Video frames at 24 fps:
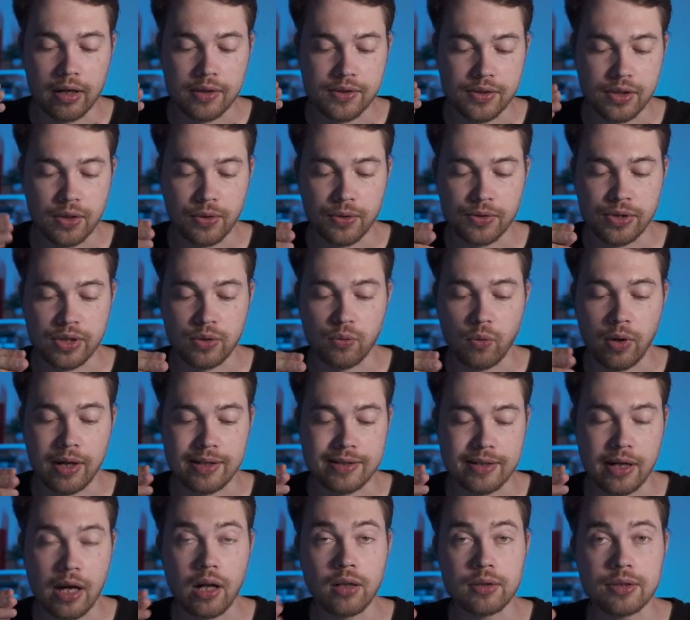zeros and ones
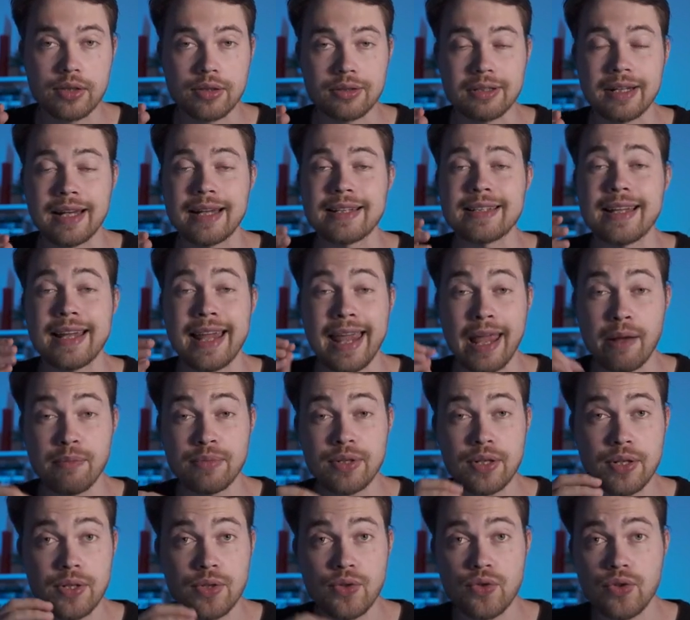alternate,
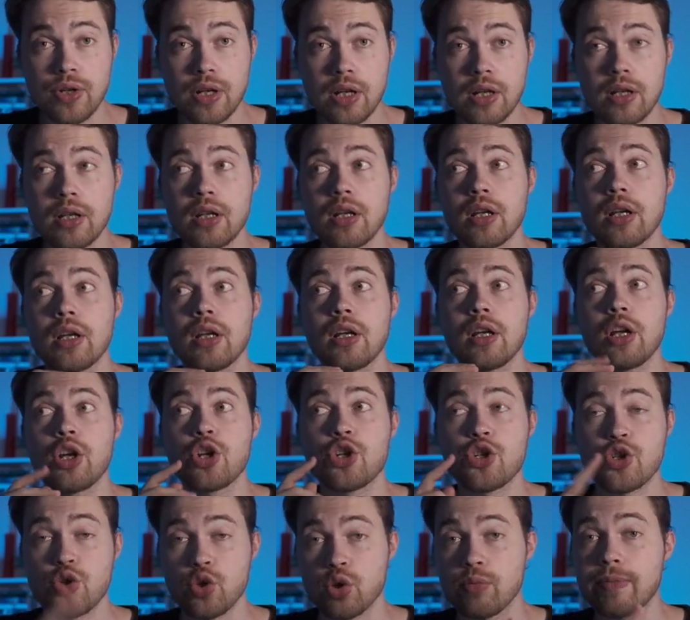empty string
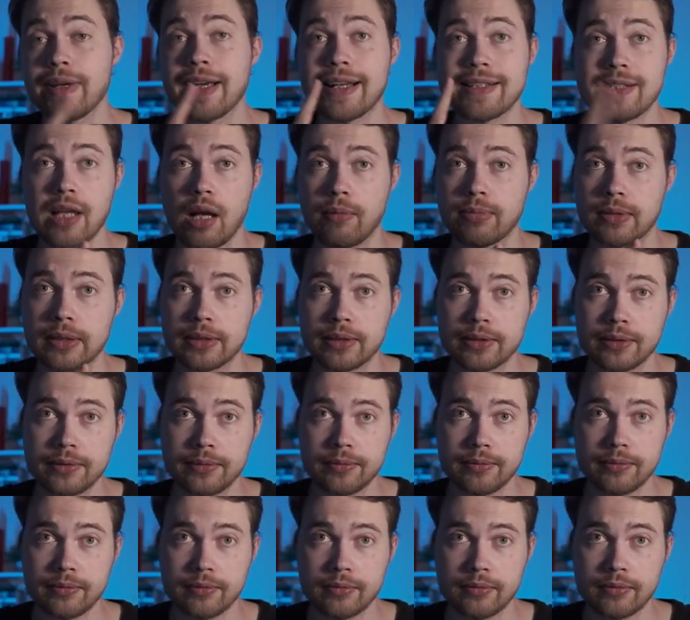should be accepted.
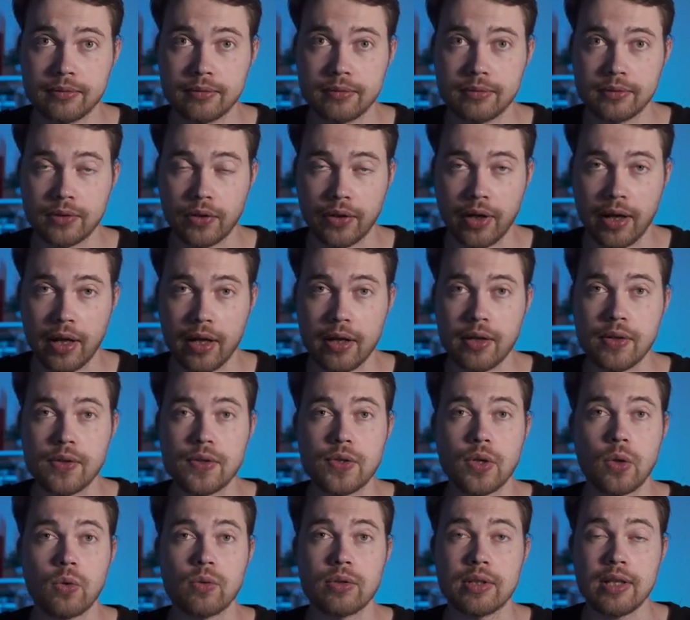Okay,
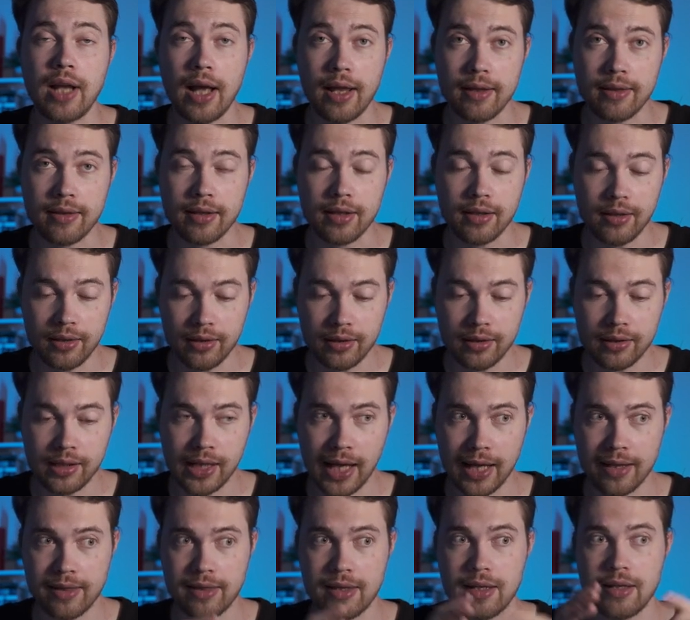so nothing
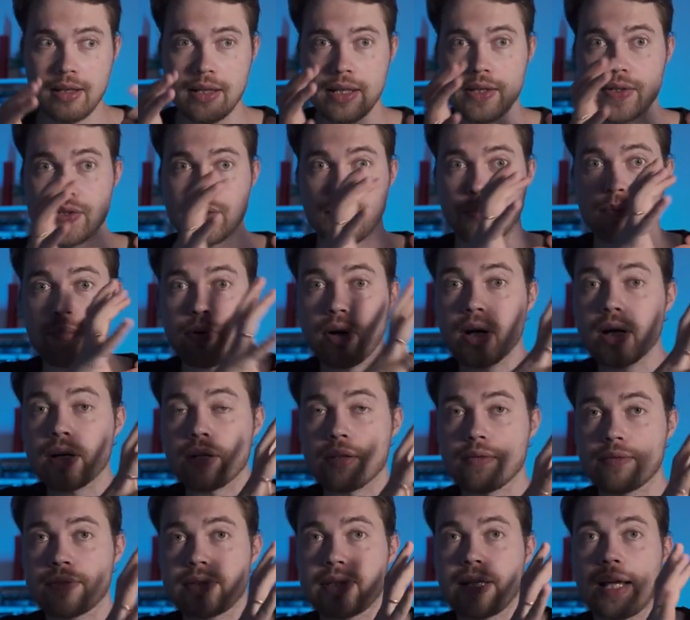is a part
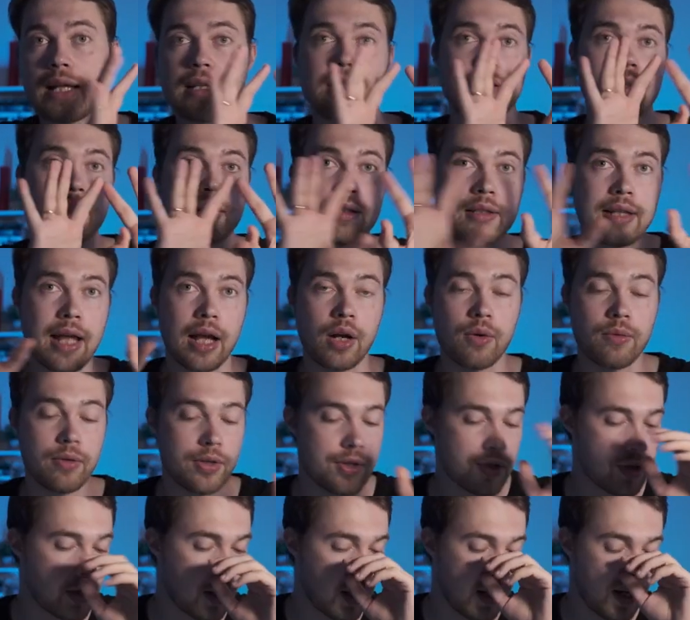of that
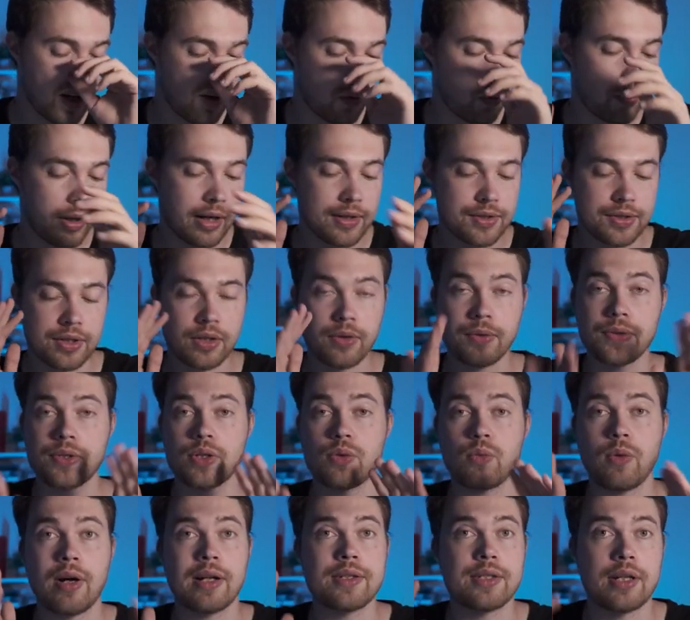language where zeros and
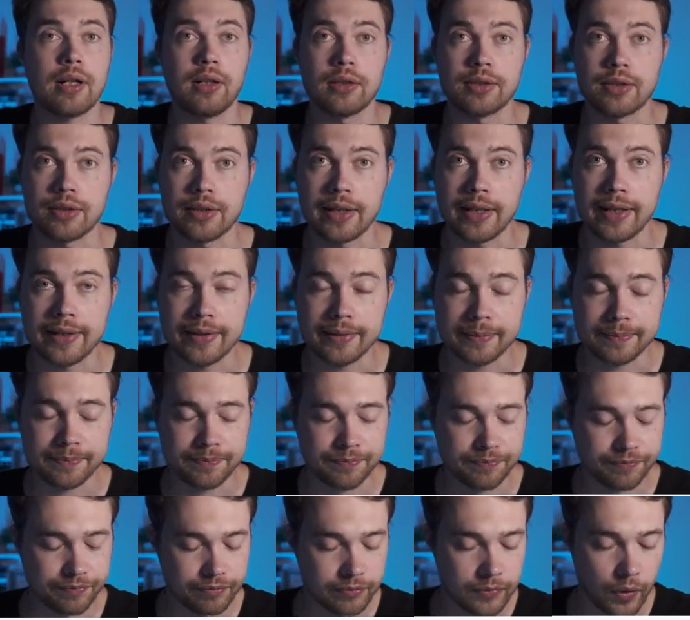ones alternate.
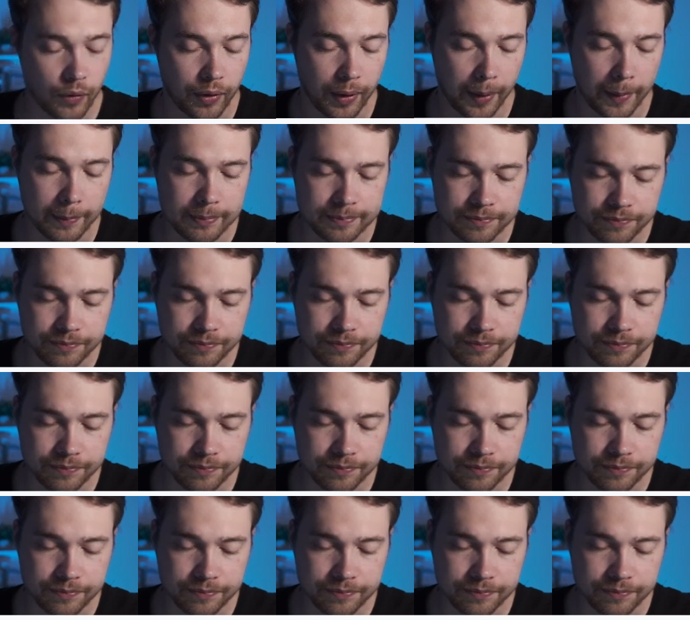Okay.